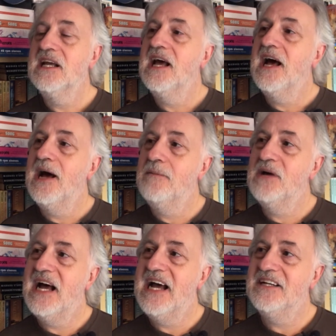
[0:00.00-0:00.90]

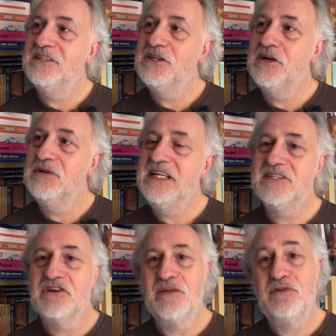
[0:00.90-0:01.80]
And you know, and he's
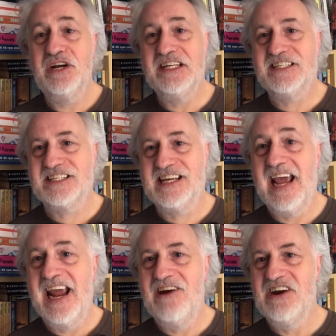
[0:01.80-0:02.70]
pretty
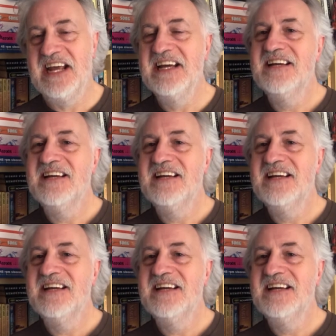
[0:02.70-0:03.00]
scary.